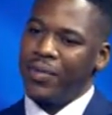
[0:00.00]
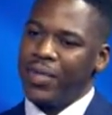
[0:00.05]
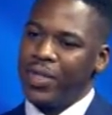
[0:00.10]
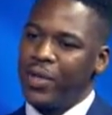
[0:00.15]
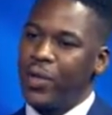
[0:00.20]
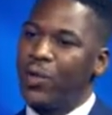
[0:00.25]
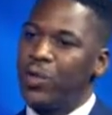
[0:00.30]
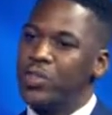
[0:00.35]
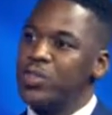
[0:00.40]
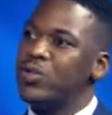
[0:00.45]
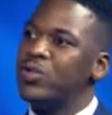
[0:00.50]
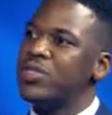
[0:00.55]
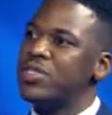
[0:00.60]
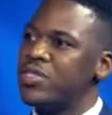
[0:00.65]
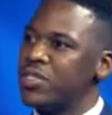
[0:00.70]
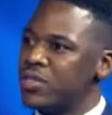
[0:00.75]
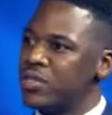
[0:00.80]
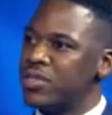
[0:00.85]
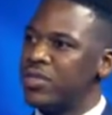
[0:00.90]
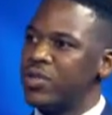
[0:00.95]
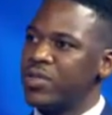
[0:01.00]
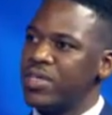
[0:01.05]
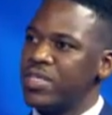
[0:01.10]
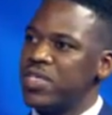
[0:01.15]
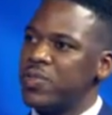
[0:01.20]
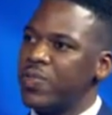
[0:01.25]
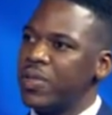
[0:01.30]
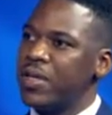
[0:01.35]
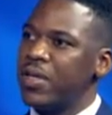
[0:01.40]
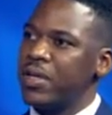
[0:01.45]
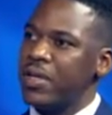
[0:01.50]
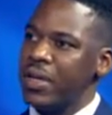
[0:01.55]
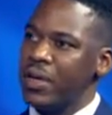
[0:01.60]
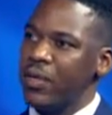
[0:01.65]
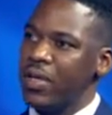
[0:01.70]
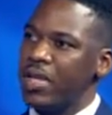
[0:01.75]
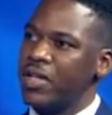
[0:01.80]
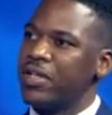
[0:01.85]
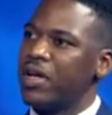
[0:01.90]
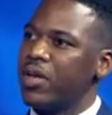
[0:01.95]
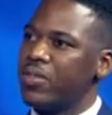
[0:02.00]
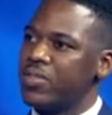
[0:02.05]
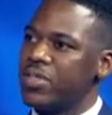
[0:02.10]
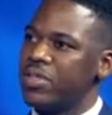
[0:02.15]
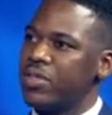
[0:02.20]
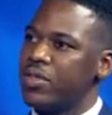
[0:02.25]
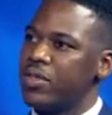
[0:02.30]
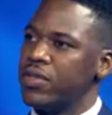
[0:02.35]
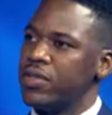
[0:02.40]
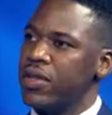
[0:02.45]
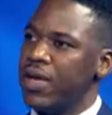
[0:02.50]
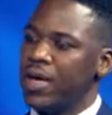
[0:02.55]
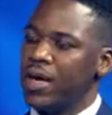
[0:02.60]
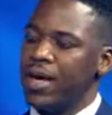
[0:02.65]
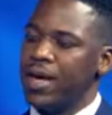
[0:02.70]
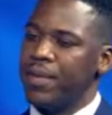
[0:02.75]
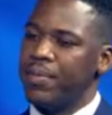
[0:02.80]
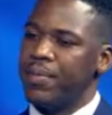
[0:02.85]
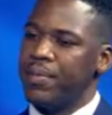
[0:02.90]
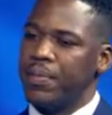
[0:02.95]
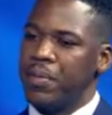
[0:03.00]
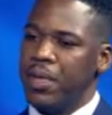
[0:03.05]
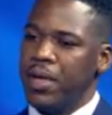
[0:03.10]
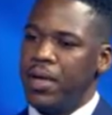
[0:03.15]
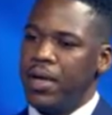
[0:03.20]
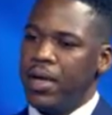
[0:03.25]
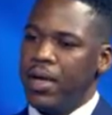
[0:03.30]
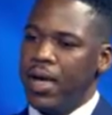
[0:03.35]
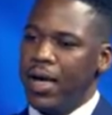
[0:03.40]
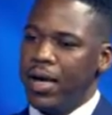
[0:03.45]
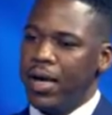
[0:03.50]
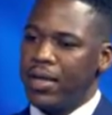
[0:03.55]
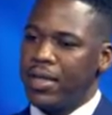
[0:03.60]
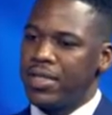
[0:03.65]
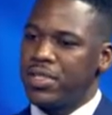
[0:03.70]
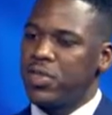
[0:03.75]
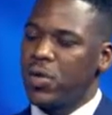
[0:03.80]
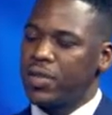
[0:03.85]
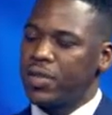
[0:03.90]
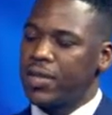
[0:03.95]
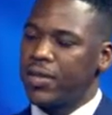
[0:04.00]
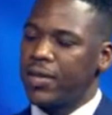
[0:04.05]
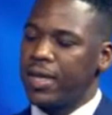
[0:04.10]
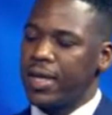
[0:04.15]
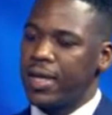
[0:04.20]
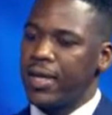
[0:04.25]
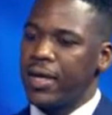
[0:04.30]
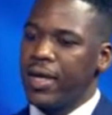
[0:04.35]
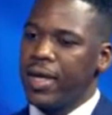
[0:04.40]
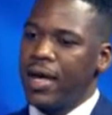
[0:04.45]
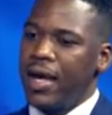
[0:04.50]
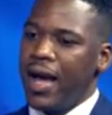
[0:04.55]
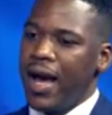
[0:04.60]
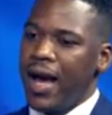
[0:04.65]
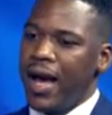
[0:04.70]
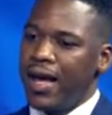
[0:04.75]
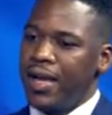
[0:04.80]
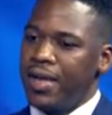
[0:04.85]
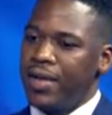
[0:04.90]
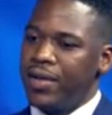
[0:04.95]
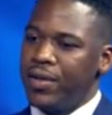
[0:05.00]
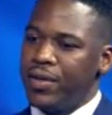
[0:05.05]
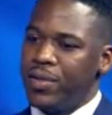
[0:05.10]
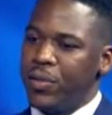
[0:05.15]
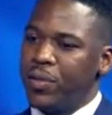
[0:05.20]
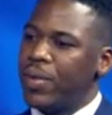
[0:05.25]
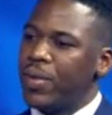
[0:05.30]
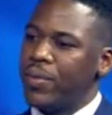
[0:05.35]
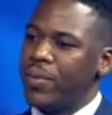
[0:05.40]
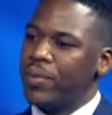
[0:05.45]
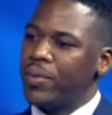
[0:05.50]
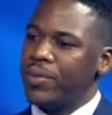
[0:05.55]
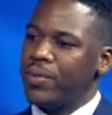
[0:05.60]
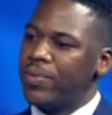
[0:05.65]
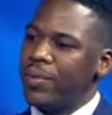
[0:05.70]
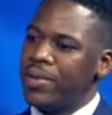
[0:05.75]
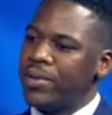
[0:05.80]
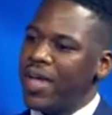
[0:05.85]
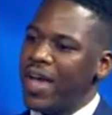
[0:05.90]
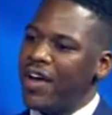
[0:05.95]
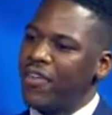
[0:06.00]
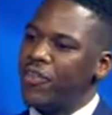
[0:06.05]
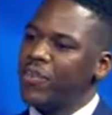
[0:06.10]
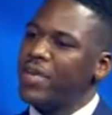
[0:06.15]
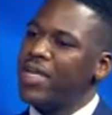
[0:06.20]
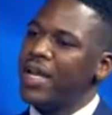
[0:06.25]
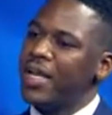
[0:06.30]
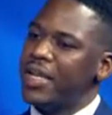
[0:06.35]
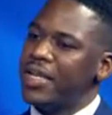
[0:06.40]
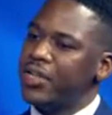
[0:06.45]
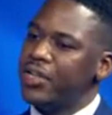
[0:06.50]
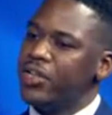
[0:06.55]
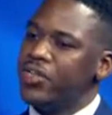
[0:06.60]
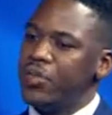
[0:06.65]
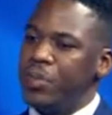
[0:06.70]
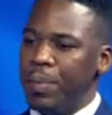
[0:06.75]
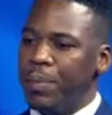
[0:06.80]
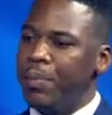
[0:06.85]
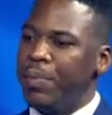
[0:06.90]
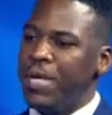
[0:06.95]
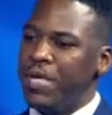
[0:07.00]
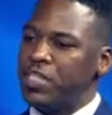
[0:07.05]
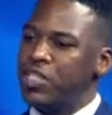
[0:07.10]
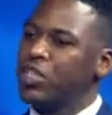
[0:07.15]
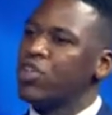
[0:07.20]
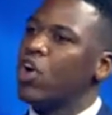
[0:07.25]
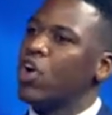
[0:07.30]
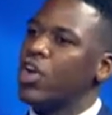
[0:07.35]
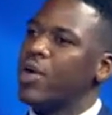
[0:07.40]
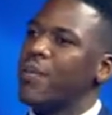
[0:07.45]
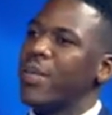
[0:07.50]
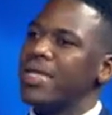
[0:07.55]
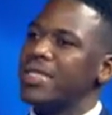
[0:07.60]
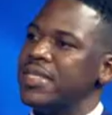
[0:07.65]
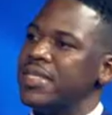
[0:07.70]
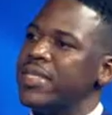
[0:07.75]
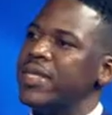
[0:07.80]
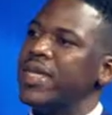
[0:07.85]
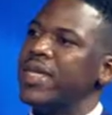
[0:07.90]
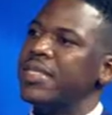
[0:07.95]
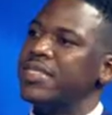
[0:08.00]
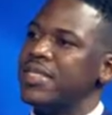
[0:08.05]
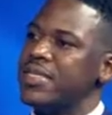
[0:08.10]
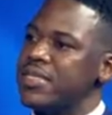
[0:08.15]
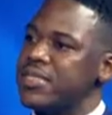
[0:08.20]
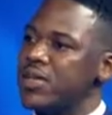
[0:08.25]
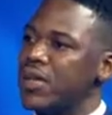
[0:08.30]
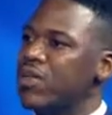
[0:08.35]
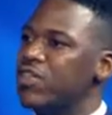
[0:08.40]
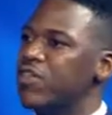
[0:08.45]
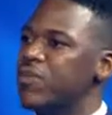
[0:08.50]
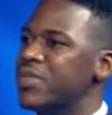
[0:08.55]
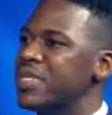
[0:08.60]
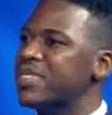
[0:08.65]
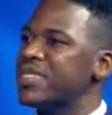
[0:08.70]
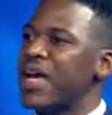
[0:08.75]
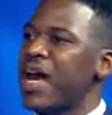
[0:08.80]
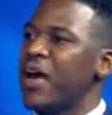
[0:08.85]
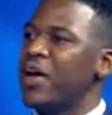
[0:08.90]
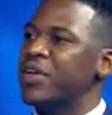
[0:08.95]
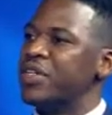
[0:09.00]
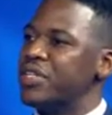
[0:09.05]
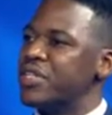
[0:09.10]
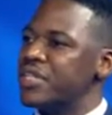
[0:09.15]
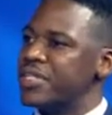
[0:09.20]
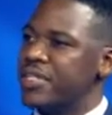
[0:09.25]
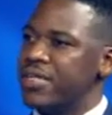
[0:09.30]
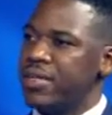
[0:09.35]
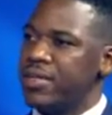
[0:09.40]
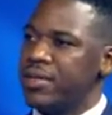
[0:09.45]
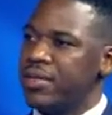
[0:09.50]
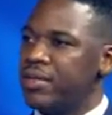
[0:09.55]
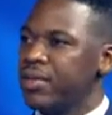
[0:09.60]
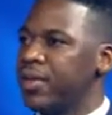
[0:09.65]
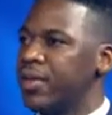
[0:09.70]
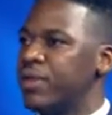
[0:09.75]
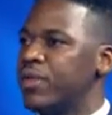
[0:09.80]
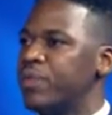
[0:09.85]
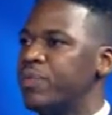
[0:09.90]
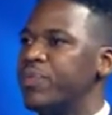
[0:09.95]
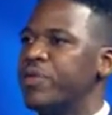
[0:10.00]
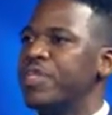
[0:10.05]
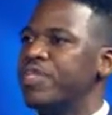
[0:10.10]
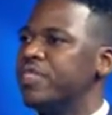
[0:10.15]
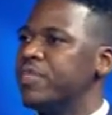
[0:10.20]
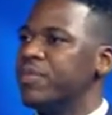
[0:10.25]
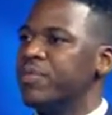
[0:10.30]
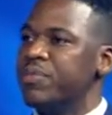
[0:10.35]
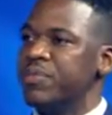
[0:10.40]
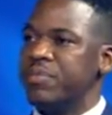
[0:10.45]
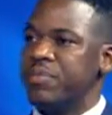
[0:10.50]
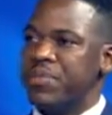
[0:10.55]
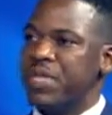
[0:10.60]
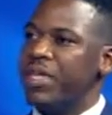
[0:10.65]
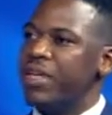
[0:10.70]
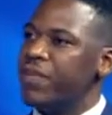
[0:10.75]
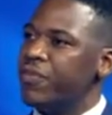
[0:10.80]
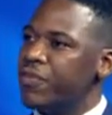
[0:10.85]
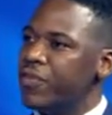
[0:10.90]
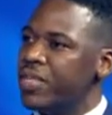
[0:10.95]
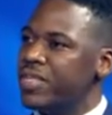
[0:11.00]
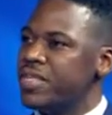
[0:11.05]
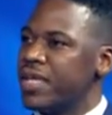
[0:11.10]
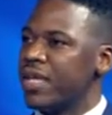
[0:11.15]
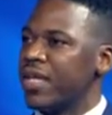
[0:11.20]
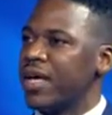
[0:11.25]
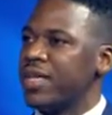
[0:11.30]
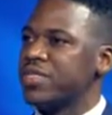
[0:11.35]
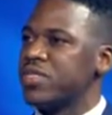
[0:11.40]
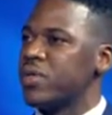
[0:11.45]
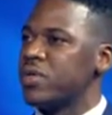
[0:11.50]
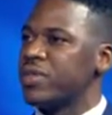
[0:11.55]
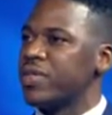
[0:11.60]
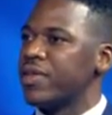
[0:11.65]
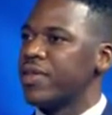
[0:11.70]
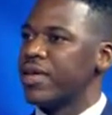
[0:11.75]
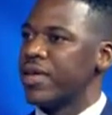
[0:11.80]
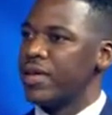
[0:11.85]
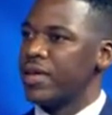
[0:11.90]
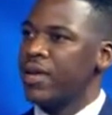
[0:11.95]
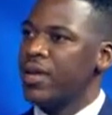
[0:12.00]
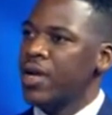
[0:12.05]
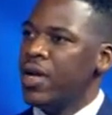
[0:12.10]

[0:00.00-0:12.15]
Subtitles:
go-tos, so to speak, when it comes to this sort of thing. And there haven't been any major documented cases of miscarriages and preterm deliveries and that sort of thing